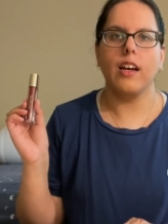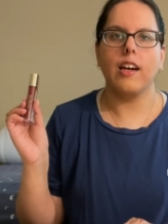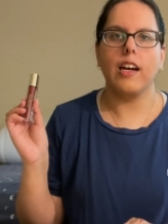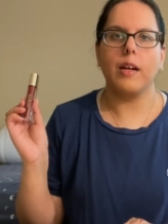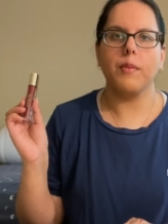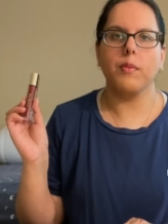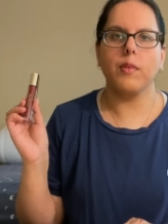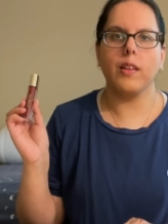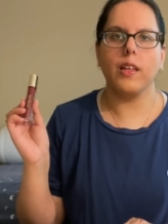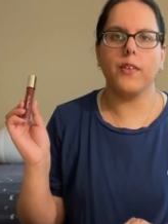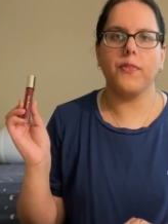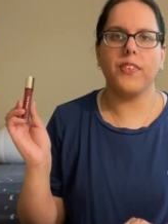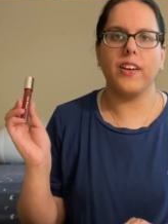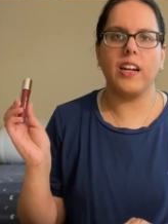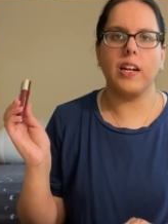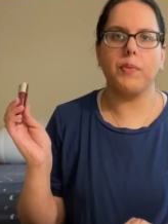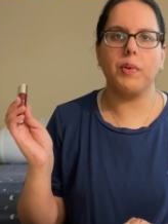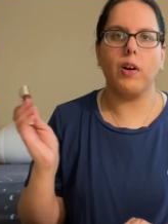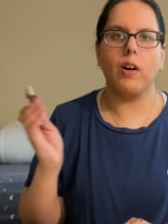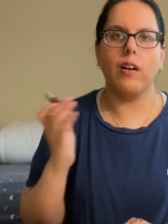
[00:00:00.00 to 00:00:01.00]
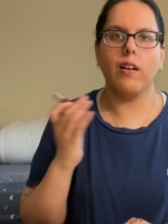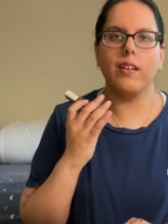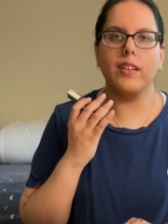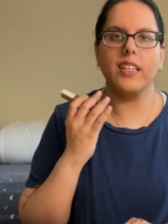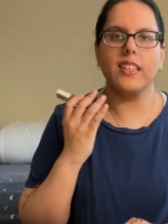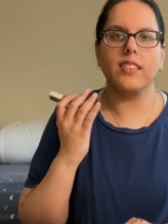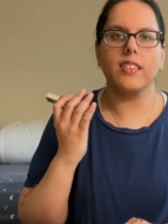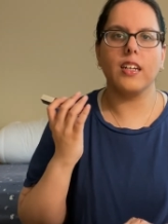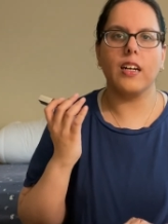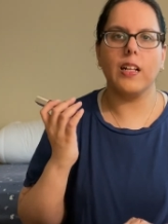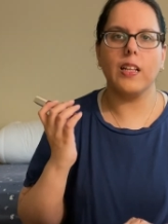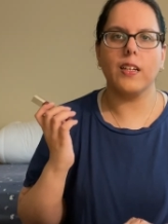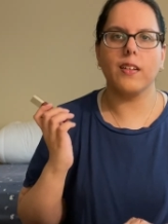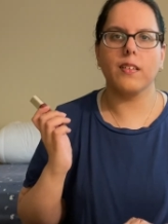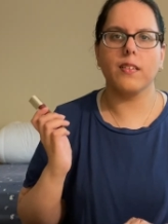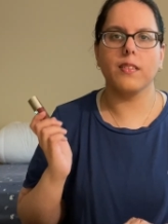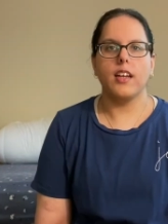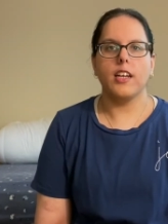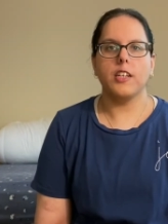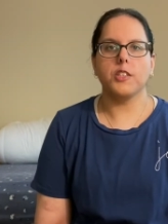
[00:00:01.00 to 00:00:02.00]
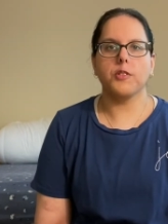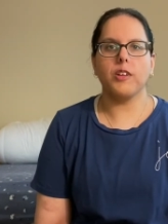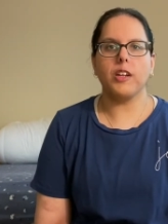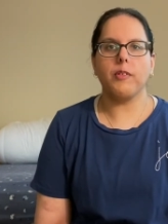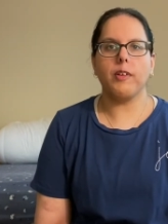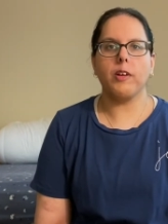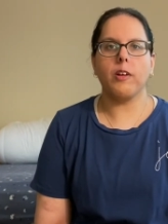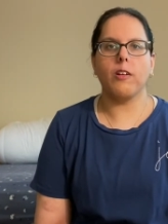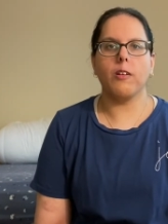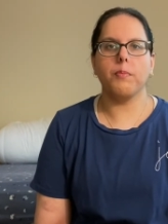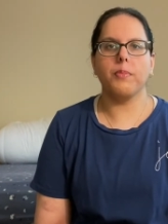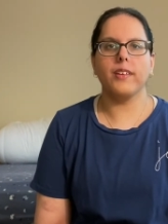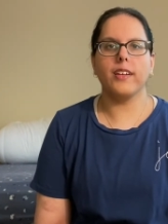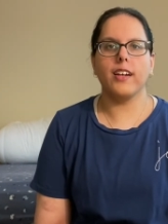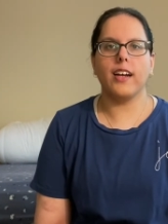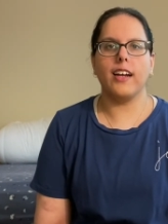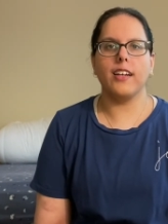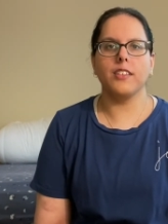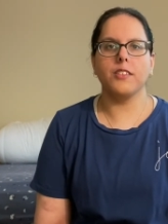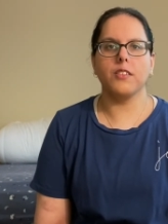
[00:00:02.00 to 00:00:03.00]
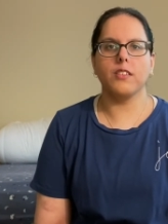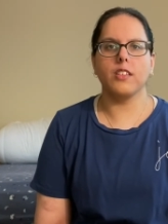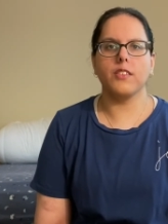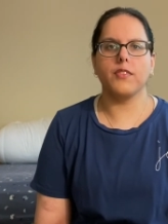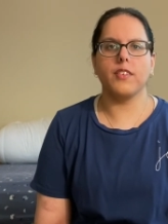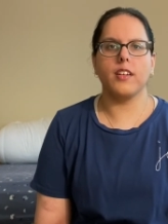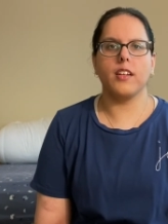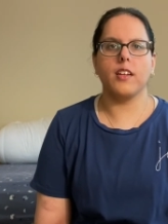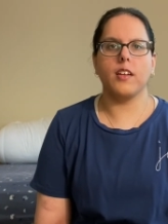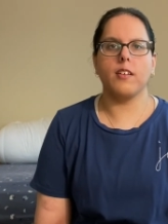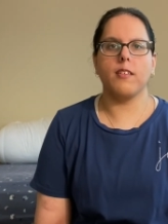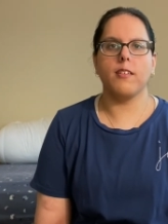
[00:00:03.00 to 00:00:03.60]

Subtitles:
I'm really a fan of all of these colors. So anyway, hope you guys enjoyed this video.